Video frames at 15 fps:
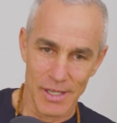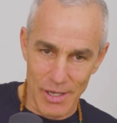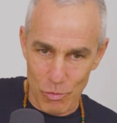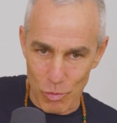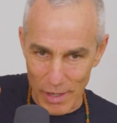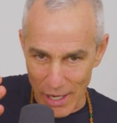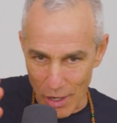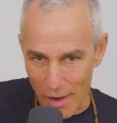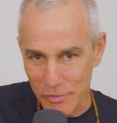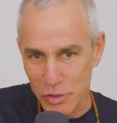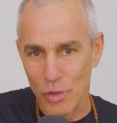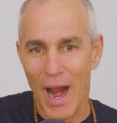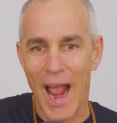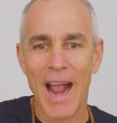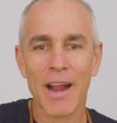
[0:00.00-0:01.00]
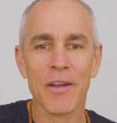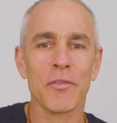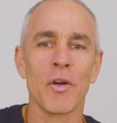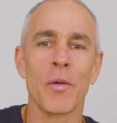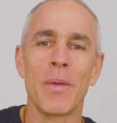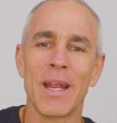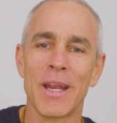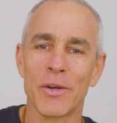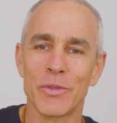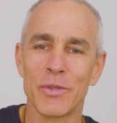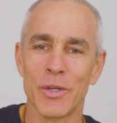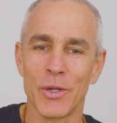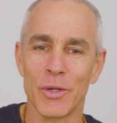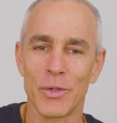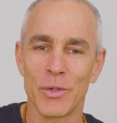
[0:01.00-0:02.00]
We'll get off track for a minute or
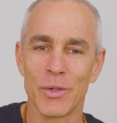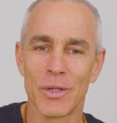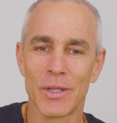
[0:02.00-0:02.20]
two.